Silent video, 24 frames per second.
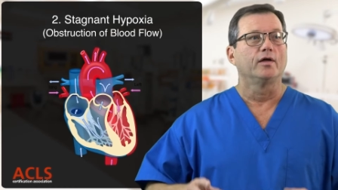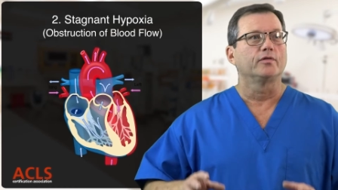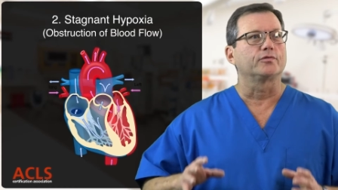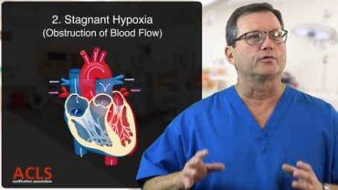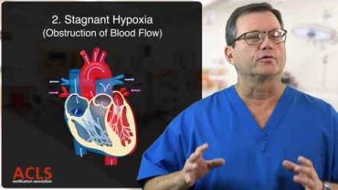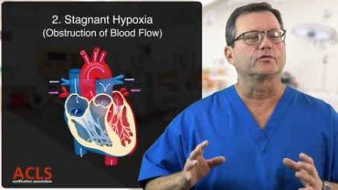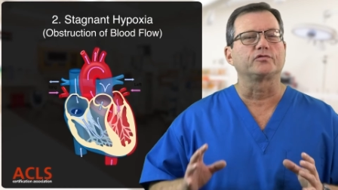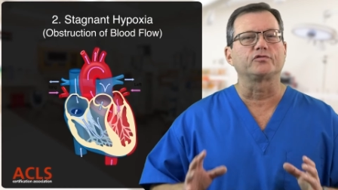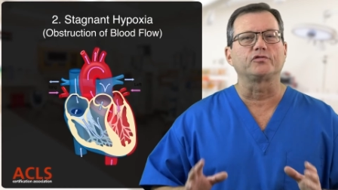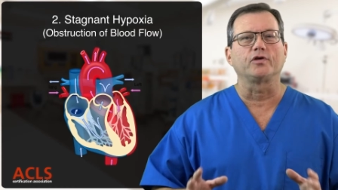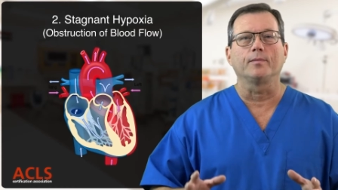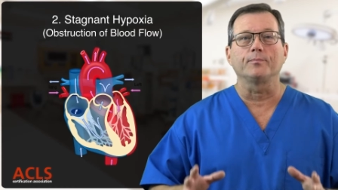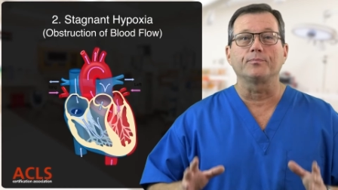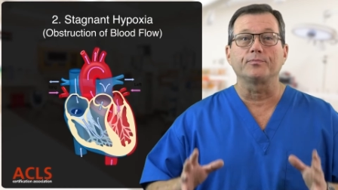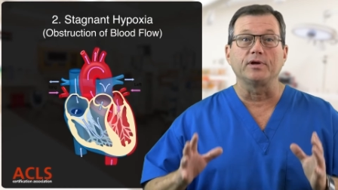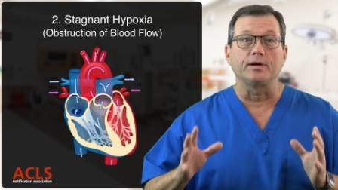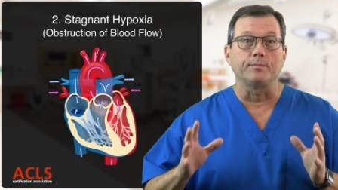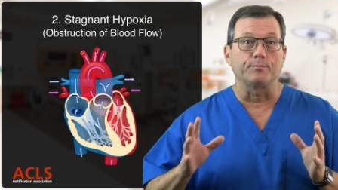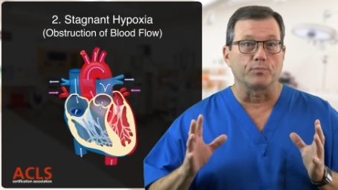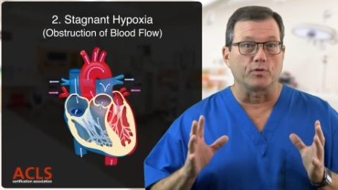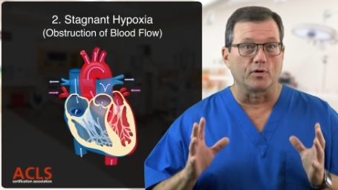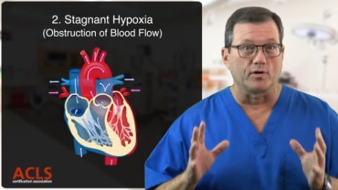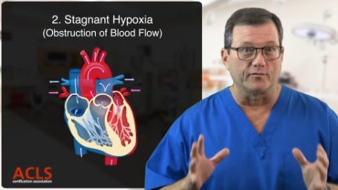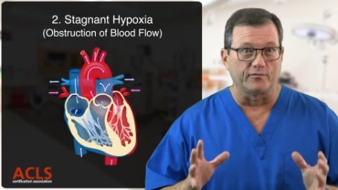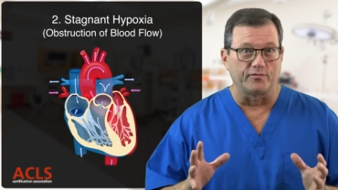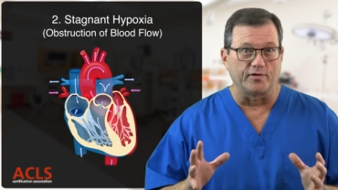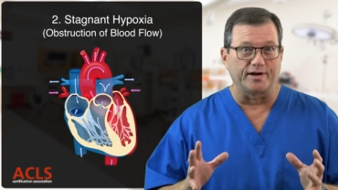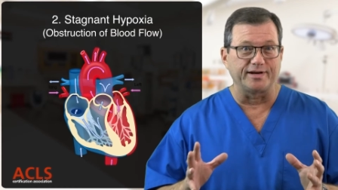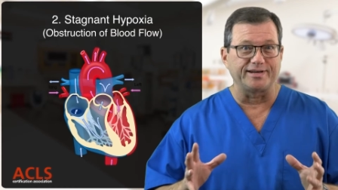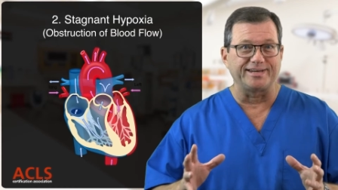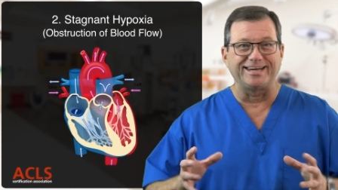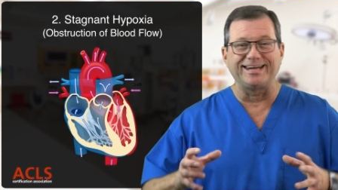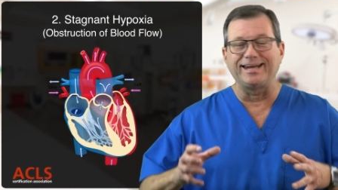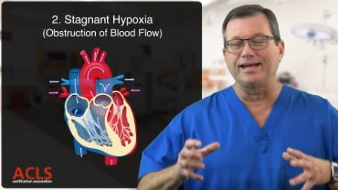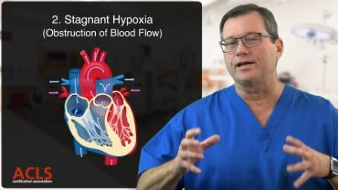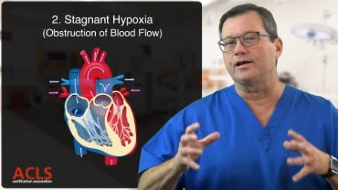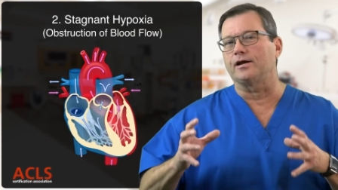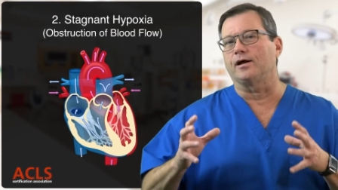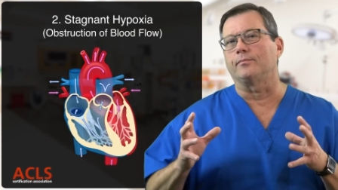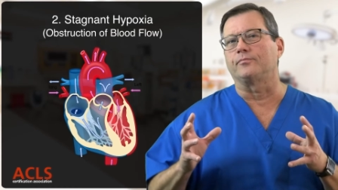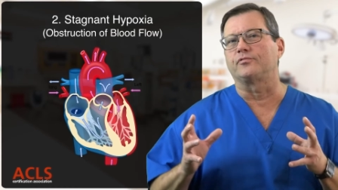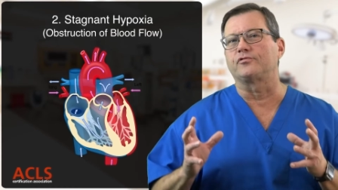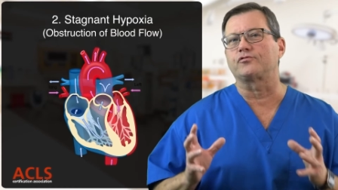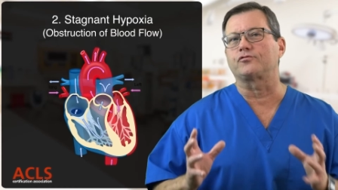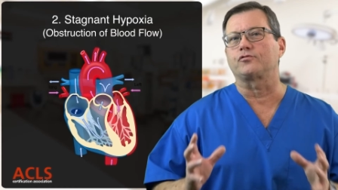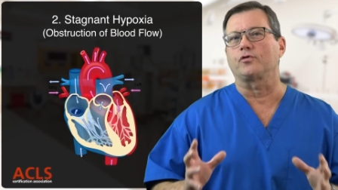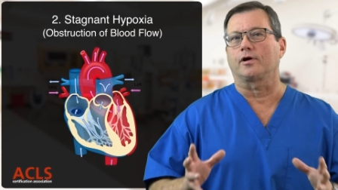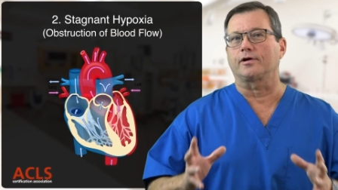There's something preventing it,
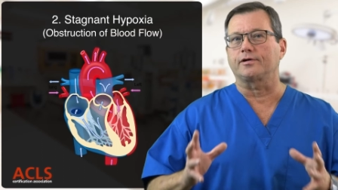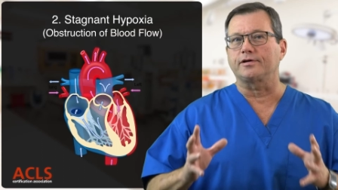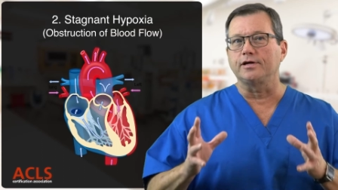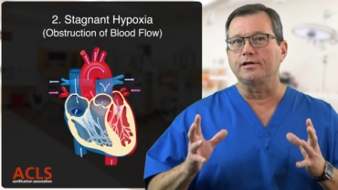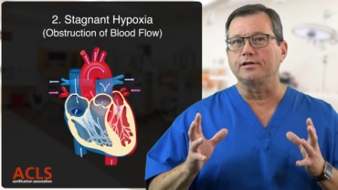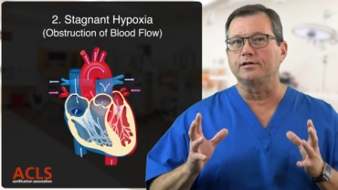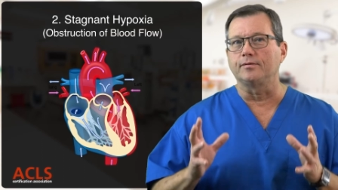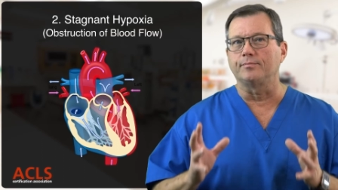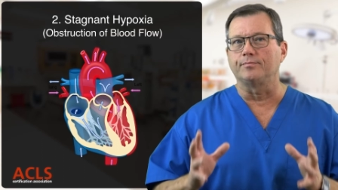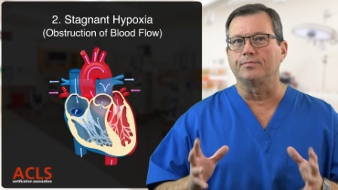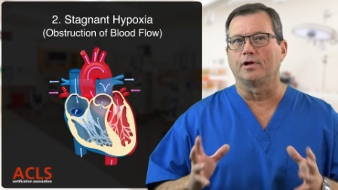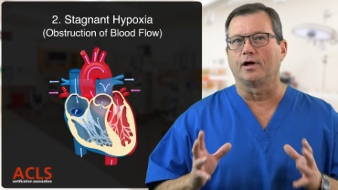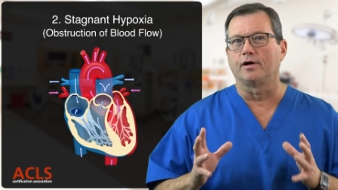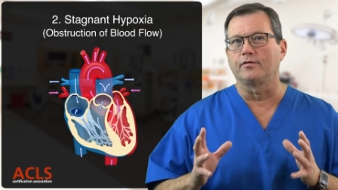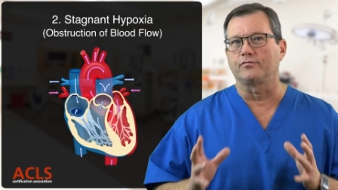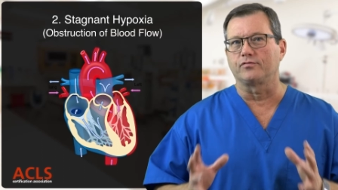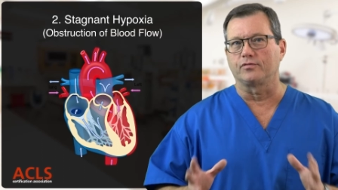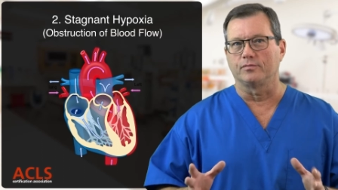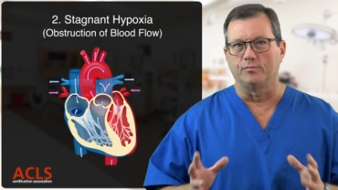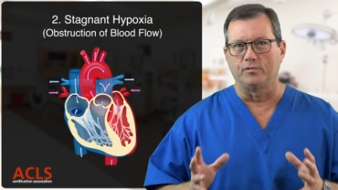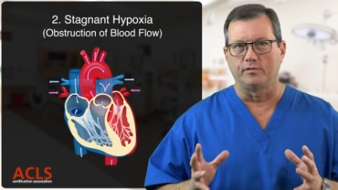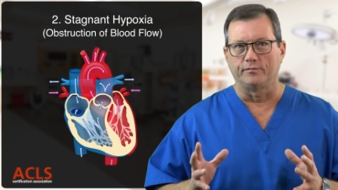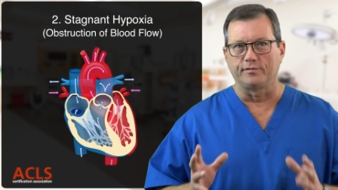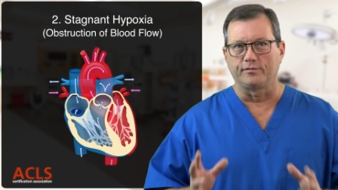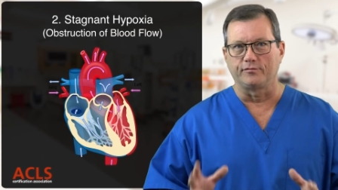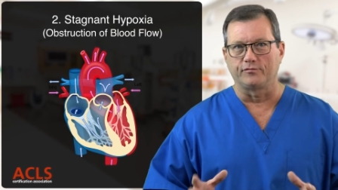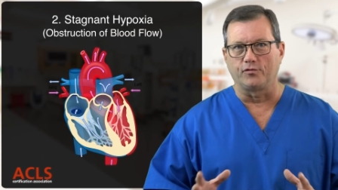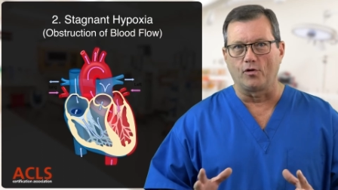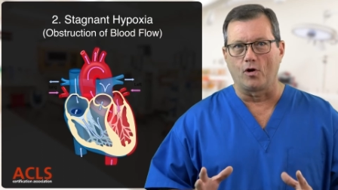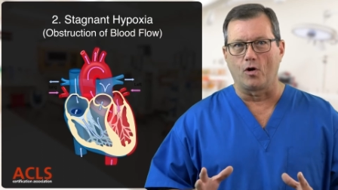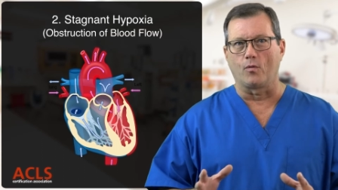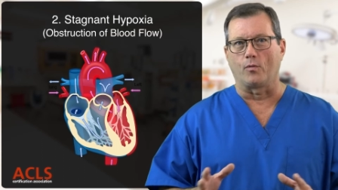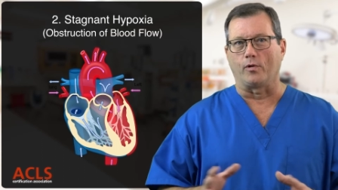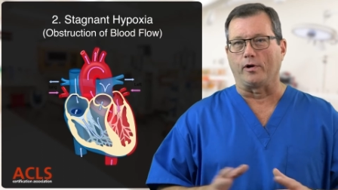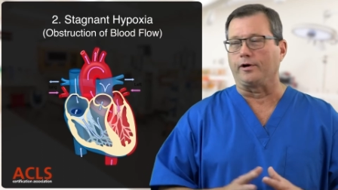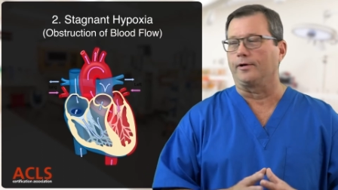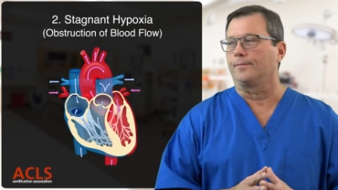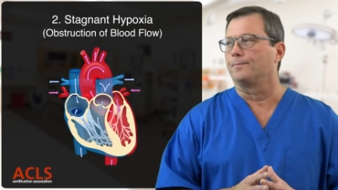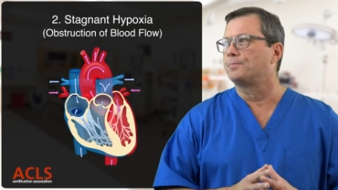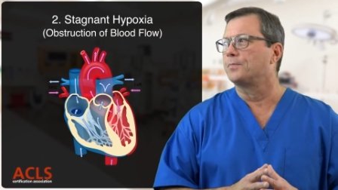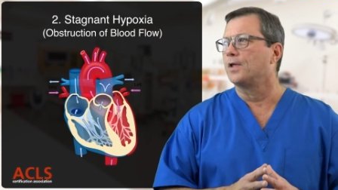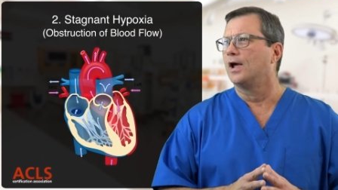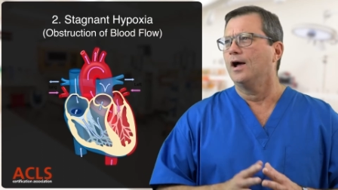obstructing the blood from moving forward.